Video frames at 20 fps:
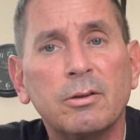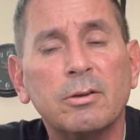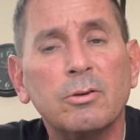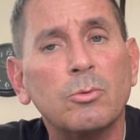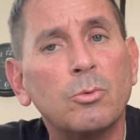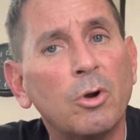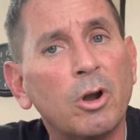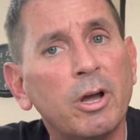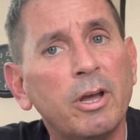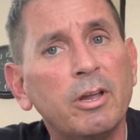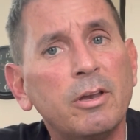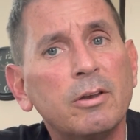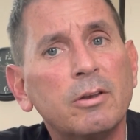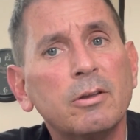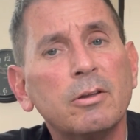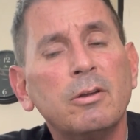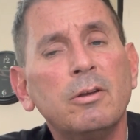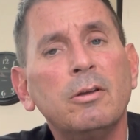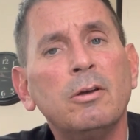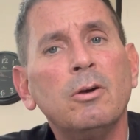right?
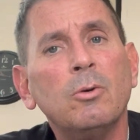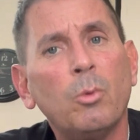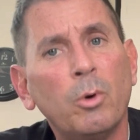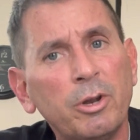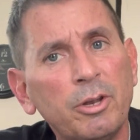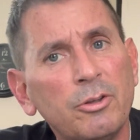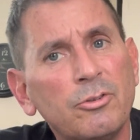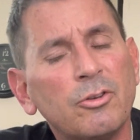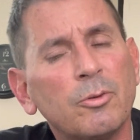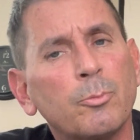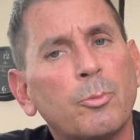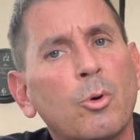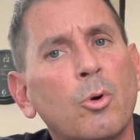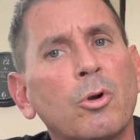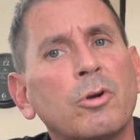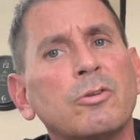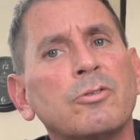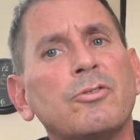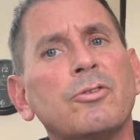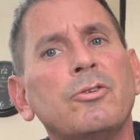What is
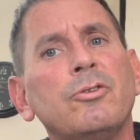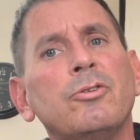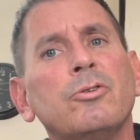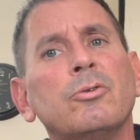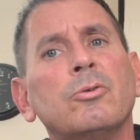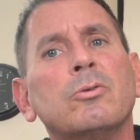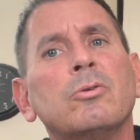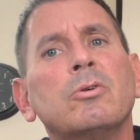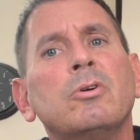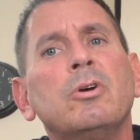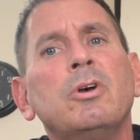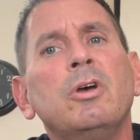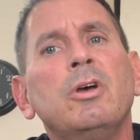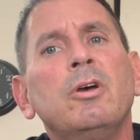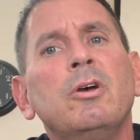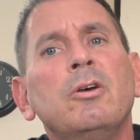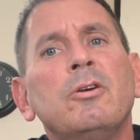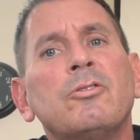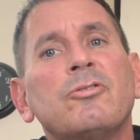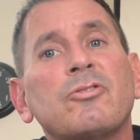important to you?
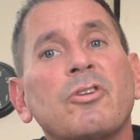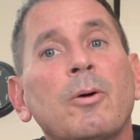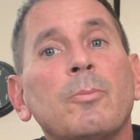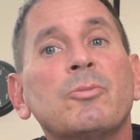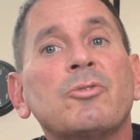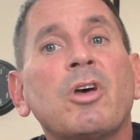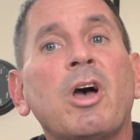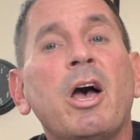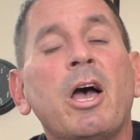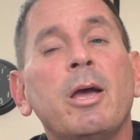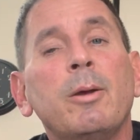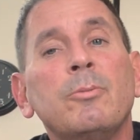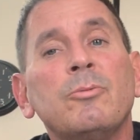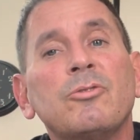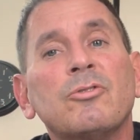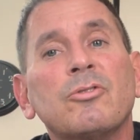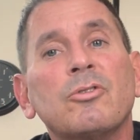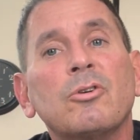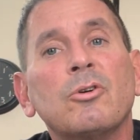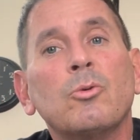
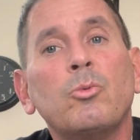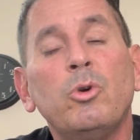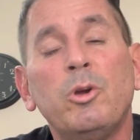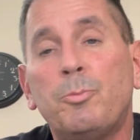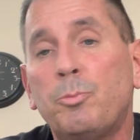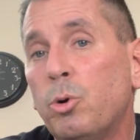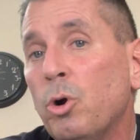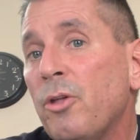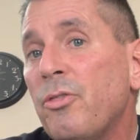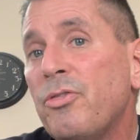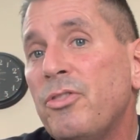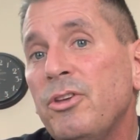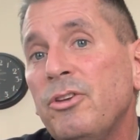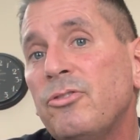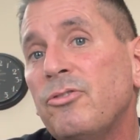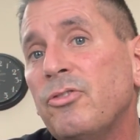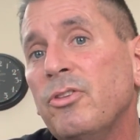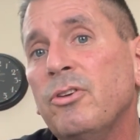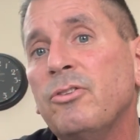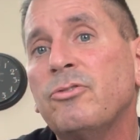Sometimes we put
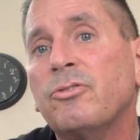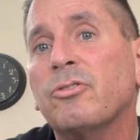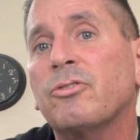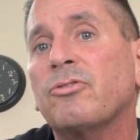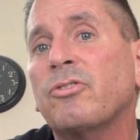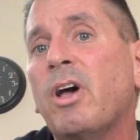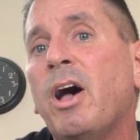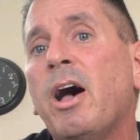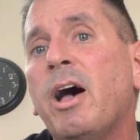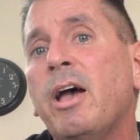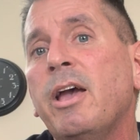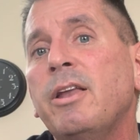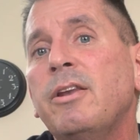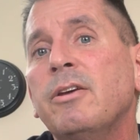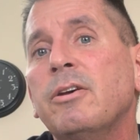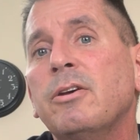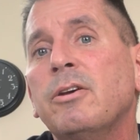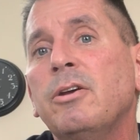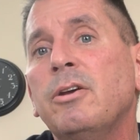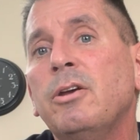these things aside
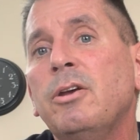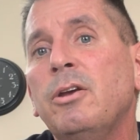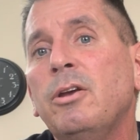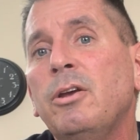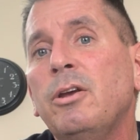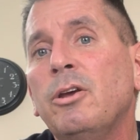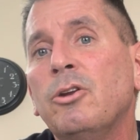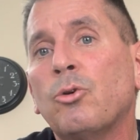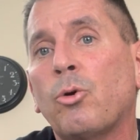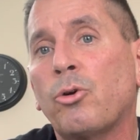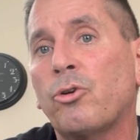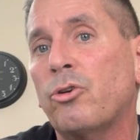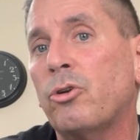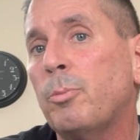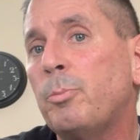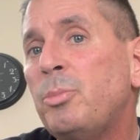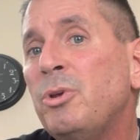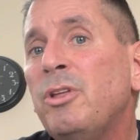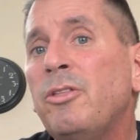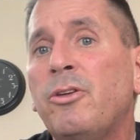in order to
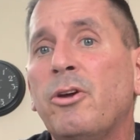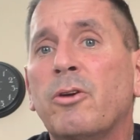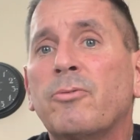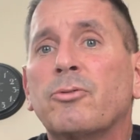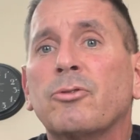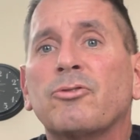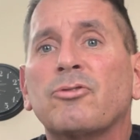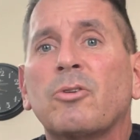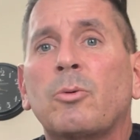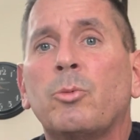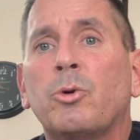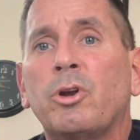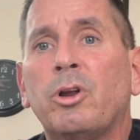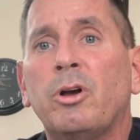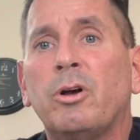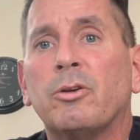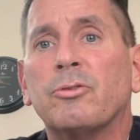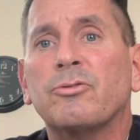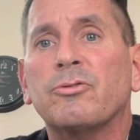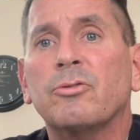be there for someone
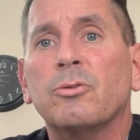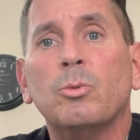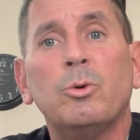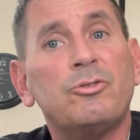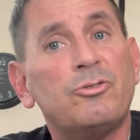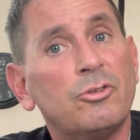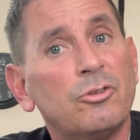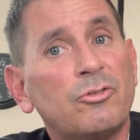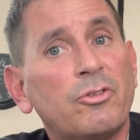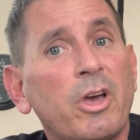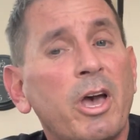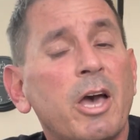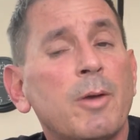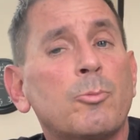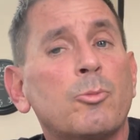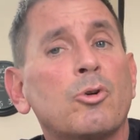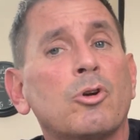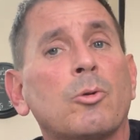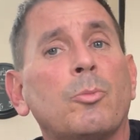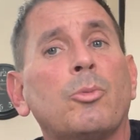else, which is
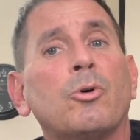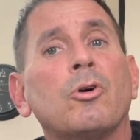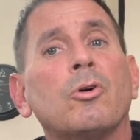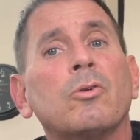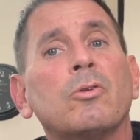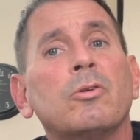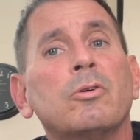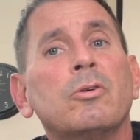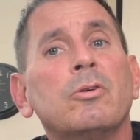admirable,